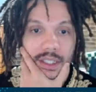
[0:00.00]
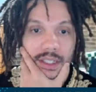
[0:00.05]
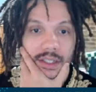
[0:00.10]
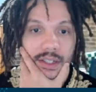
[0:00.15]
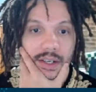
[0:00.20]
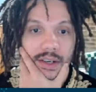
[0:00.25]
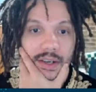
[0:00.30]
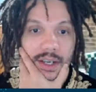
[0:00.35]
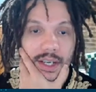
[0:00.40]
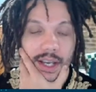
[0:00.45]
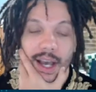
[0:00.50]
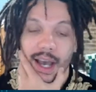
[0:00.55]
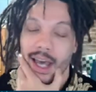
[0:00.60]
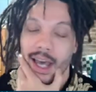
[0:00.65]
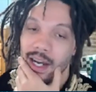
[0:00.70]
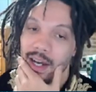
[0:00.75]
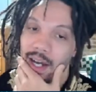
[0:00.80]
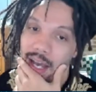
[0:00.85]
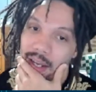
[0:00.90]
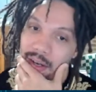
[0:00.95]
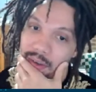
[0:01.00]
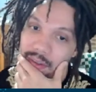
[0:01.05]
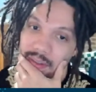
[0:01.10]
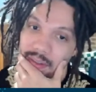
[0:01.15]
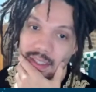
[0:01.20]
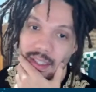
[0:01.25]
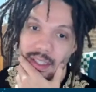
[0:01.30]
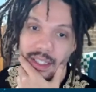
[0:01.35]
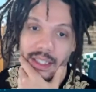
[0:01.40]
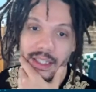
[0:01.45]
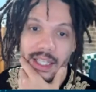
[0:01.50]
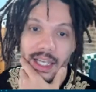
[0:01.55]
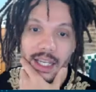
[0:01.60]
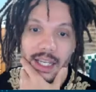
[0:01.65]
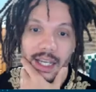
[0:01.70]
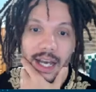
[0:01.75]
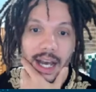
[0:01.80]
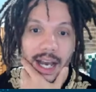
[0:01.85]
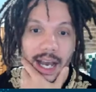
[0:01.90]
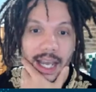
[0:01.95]
I don't know. I don't
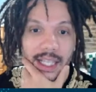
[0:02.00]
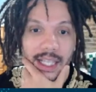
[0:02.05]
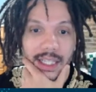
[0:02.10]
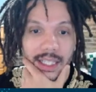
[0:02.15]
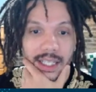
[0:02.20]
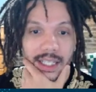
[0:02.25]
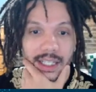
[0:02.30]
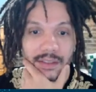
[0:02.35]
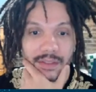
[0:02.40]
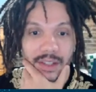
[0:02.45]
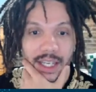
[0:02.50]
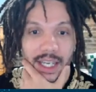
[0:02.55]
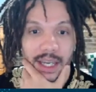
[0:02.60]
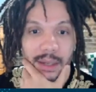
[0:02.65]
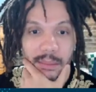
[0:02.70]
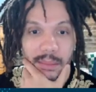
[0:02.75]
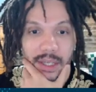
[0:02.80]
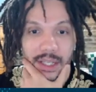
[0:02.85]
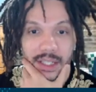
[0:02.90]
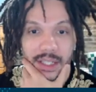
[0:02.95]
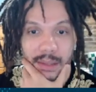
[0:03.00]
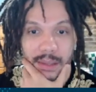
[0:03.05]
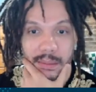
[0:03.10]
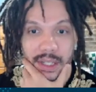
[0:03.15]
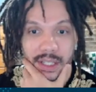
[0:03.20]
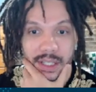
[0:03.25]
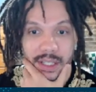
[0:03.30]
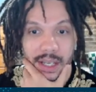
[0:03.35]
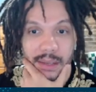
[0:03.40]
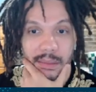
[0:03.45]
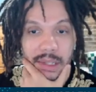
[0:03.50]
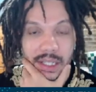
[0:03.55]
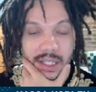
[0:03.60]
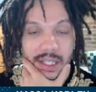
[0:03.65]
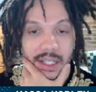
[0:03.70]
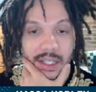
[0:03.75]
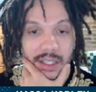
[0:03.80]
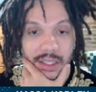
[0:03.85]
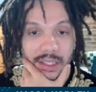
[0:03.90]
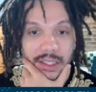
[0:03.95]
think highly of gambits. I
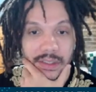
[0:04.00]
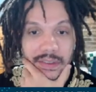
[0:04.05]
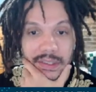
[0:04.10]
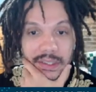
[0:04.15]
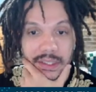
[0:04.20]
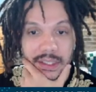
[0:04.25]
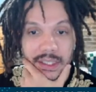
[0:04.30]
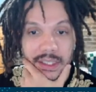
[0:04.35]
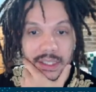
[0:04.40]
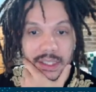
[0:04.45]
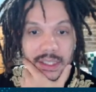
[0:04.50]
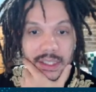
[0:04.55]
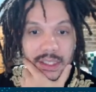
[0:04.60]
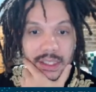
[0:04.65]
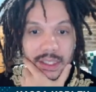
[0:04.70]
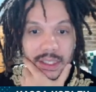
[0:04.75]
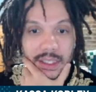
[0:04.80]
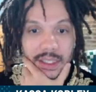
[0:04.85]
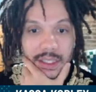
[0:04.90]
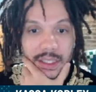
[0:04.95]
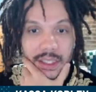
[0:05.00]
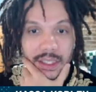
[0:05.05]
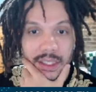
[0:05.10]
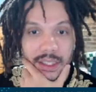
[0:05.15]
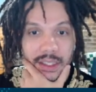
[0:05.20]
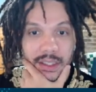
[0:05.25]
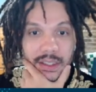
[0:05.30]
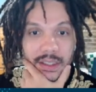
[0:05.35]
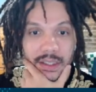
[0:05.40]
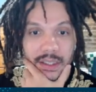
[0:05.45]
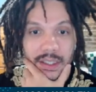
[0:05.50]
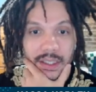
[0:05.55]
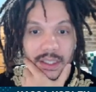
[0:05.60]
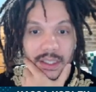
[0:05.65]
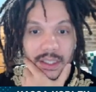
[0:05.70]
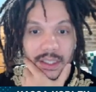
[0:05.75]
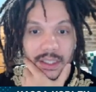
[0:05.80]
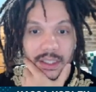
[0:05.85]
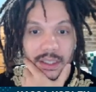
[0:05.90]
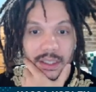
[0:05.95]
must tell you. Uh,
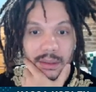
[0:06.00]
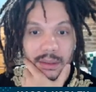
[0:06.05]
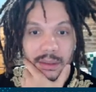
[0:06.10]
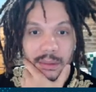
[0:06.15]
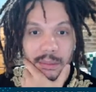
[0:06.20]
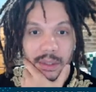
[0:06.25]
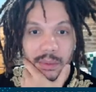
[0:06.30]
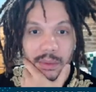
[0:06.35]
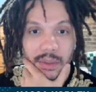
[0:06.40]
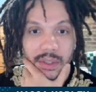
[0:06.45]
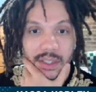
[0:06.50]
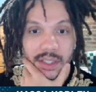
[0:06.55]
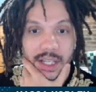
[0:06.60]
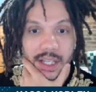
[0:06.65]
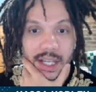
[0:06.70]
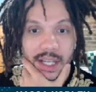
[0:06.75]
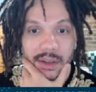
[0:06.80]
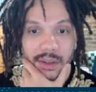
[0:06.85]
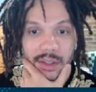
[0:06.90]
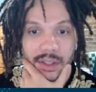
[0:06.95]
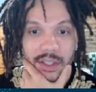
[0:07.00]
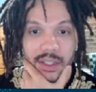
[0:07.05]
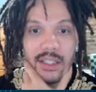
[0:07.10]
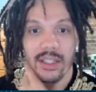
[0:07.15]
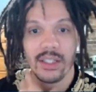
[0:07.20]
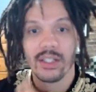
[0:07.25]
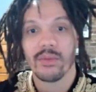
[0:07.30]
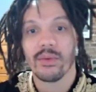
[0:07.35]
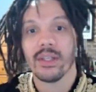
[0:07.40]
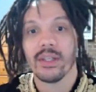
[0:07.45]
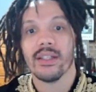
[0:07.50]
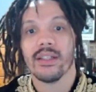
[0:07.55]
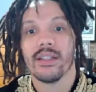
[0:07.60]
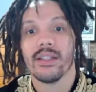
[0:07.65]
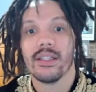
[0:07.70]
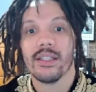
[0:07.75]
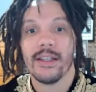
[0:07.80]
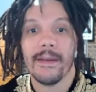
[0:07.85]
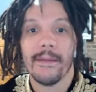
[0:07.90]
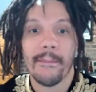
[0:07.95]
but we'll see how good this one
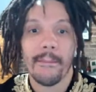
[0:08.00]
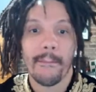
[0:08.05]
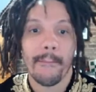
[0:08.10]
is.